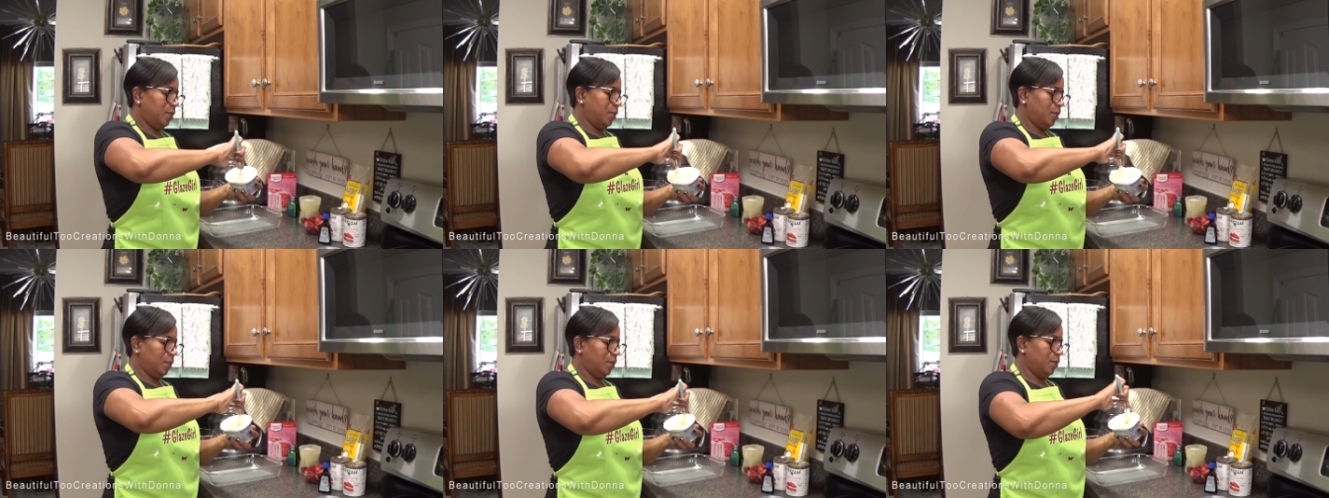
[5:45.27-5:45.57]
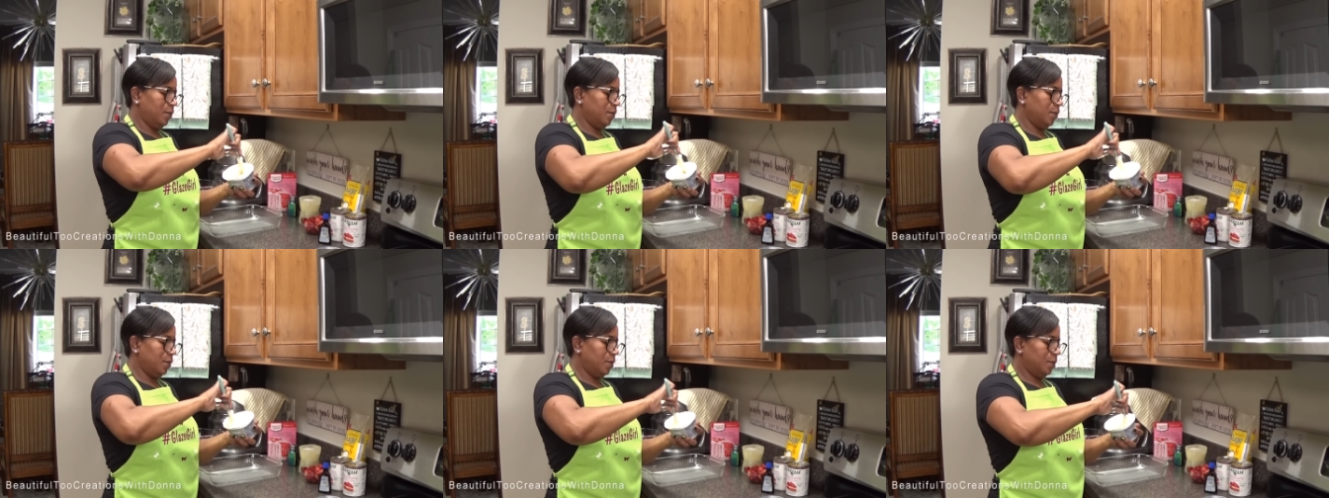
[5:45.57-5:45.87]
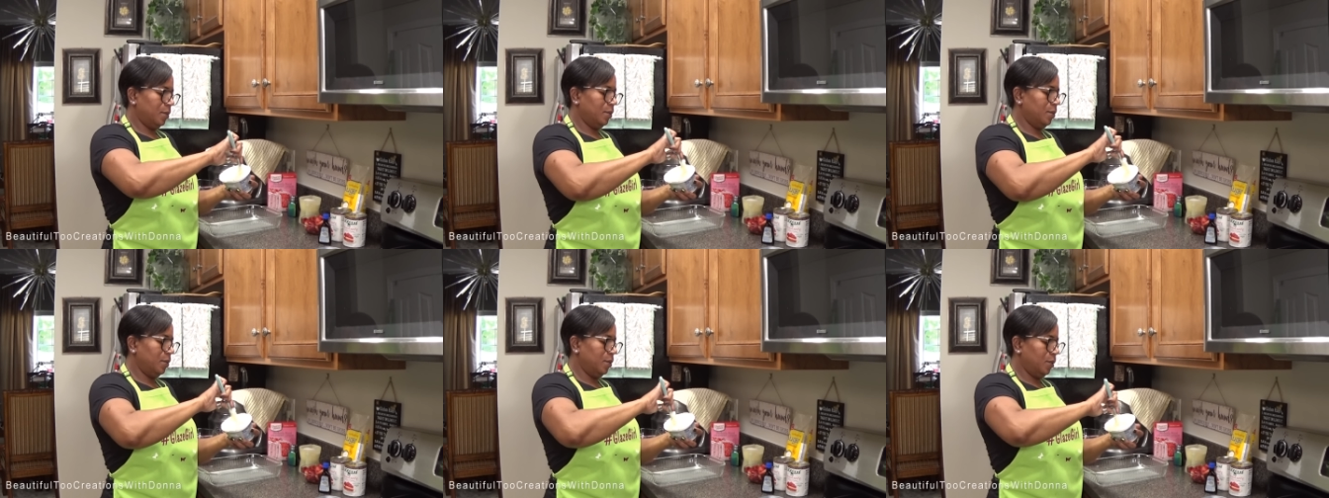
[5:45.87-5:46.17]
to
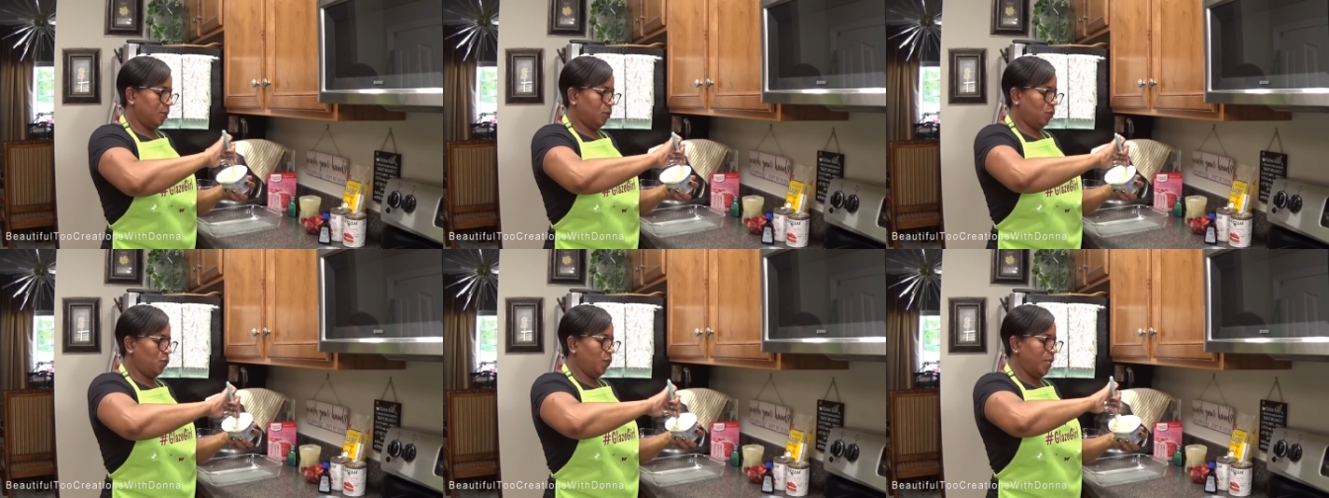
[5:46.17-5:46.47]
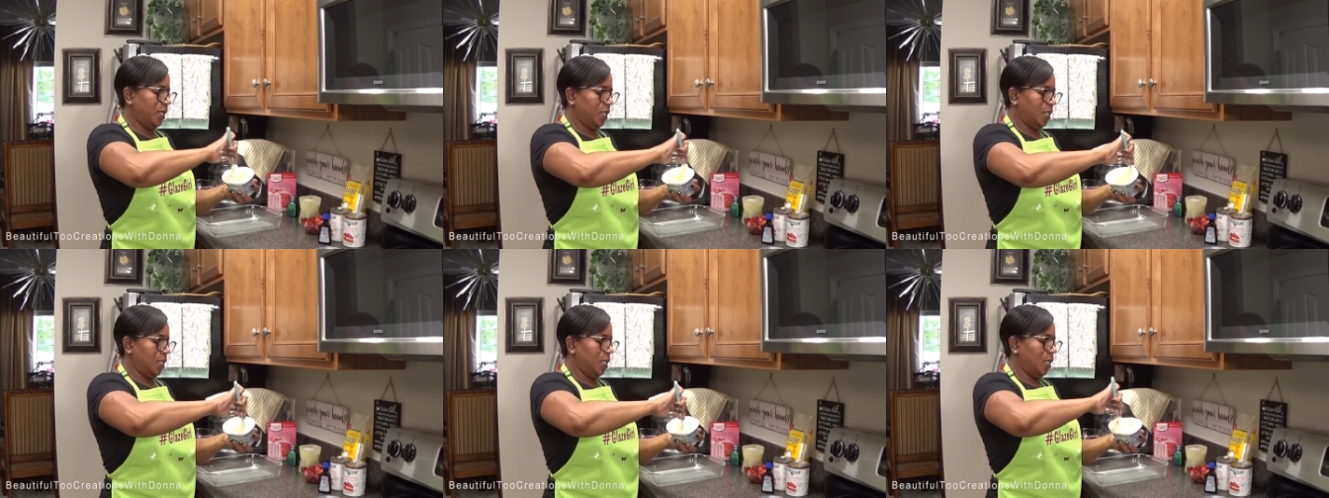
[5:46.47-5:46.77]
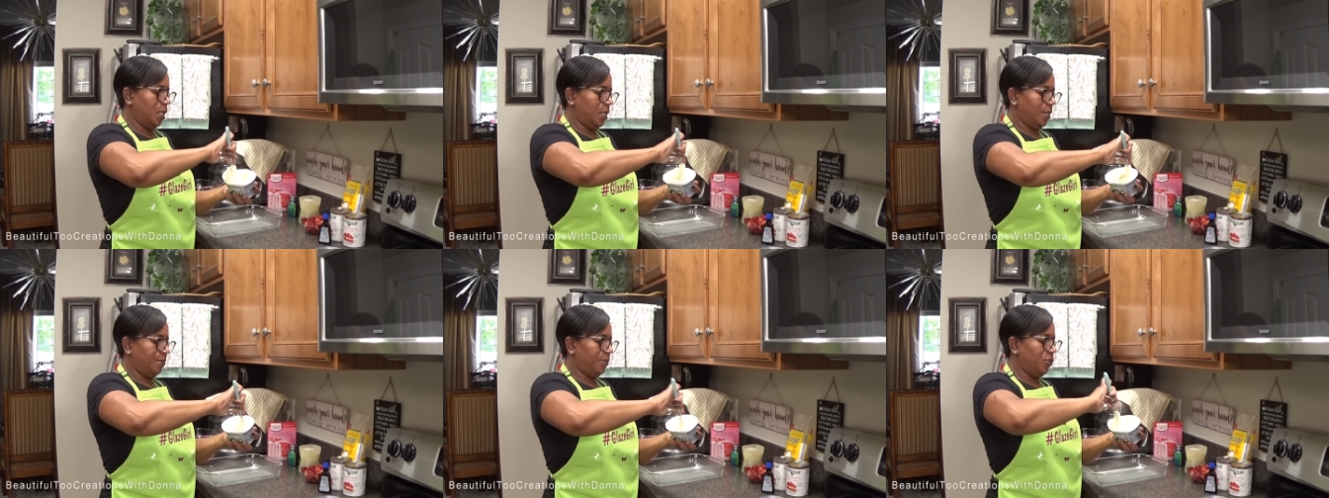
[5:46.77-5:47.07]
sweeten
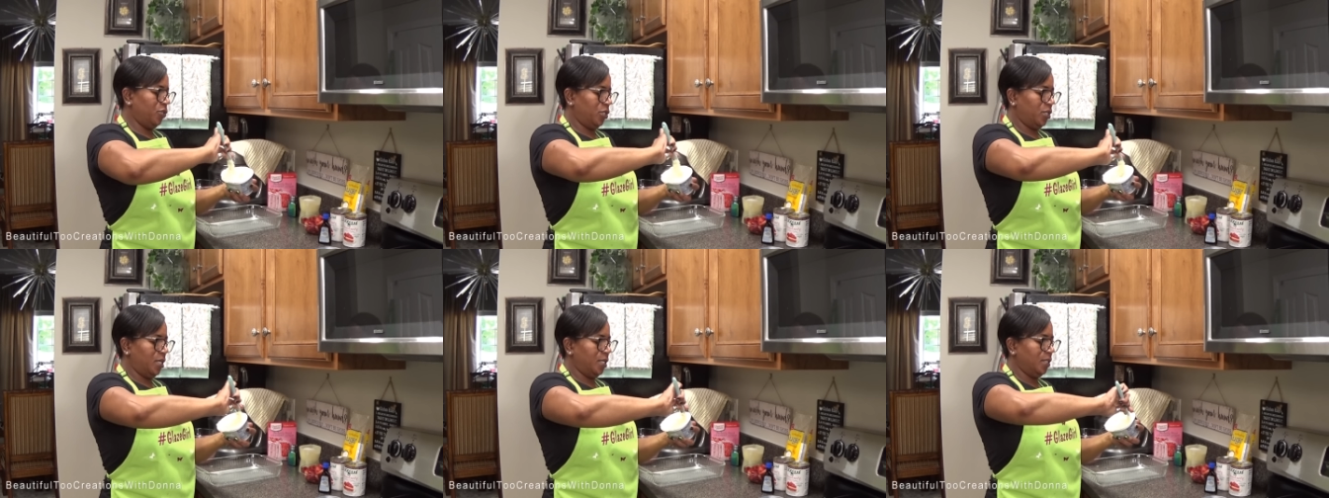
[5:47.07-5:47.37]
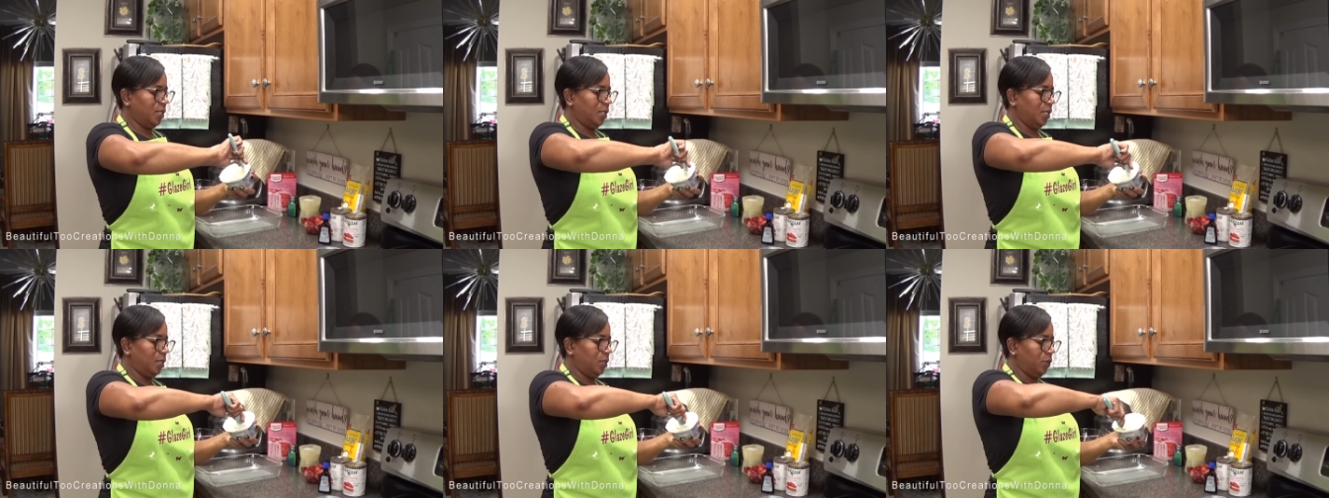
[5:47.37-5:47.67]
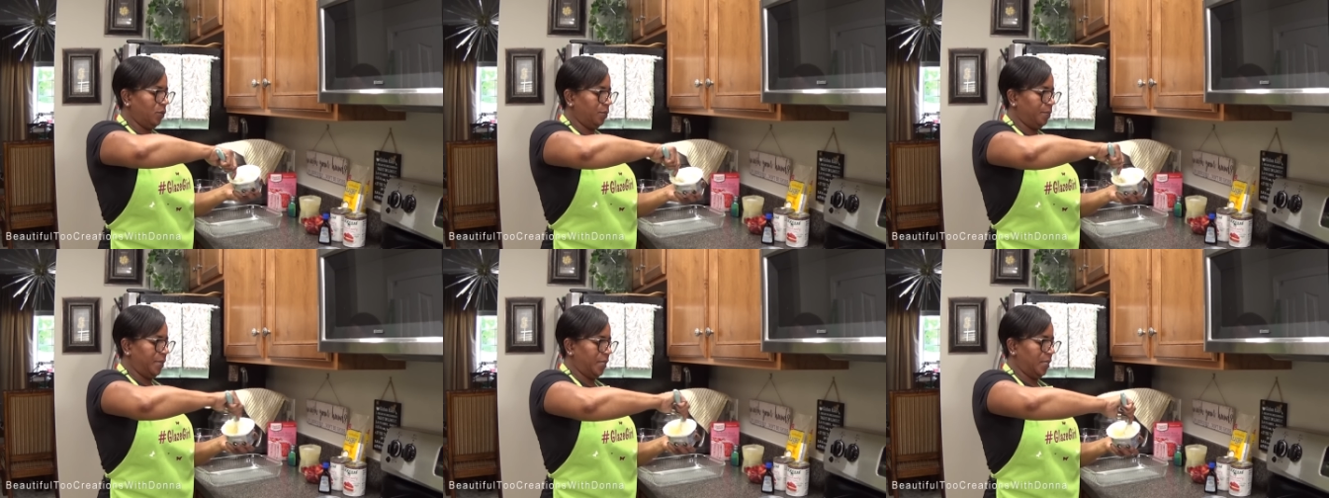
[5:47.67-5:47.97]
it up just a
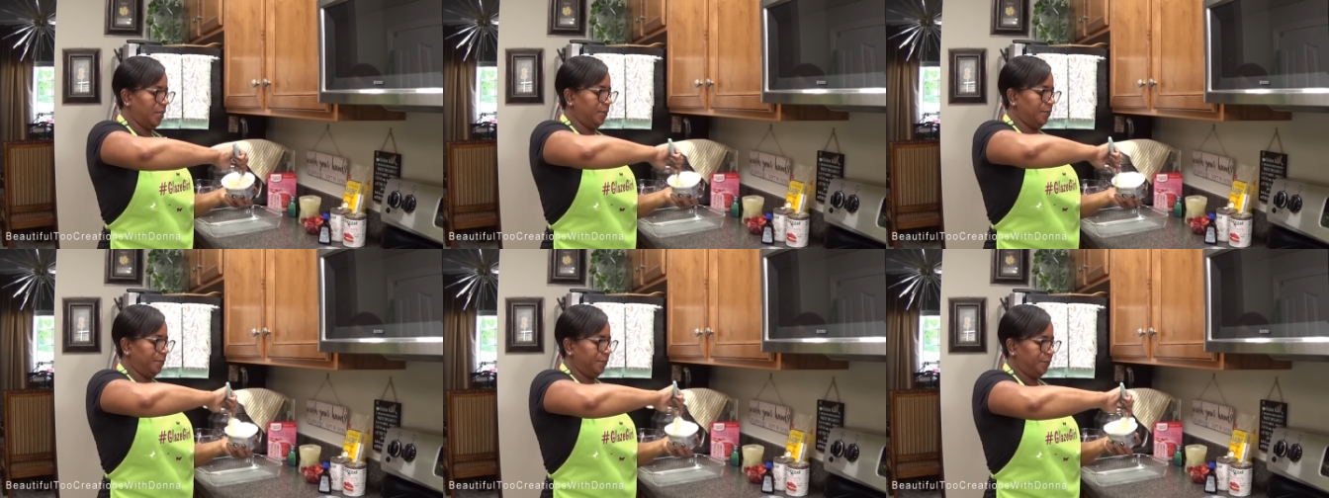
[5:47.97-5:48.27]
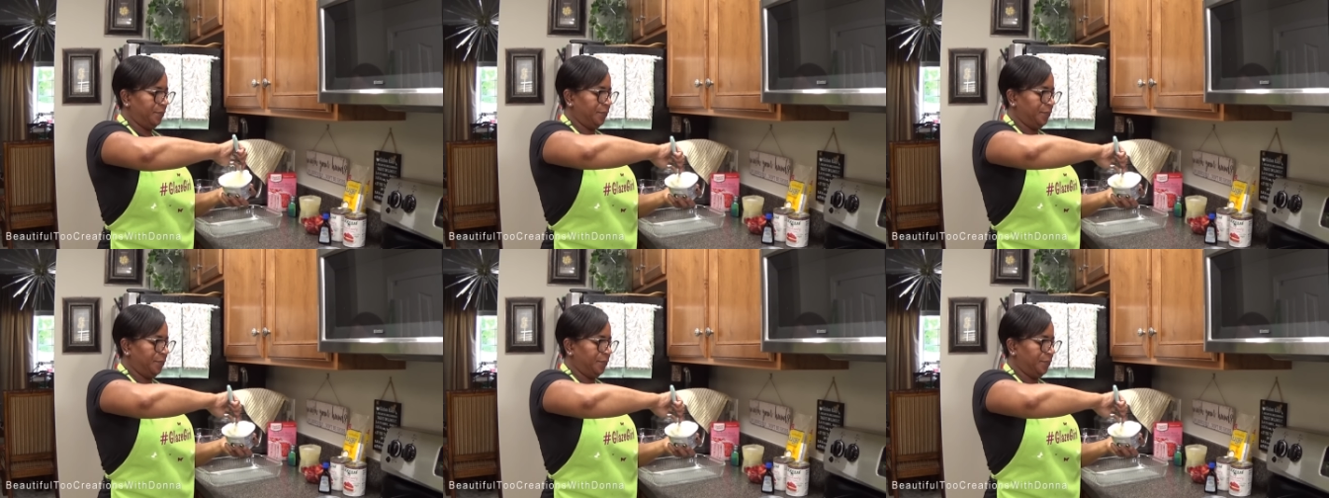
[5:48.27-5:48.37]
little bit.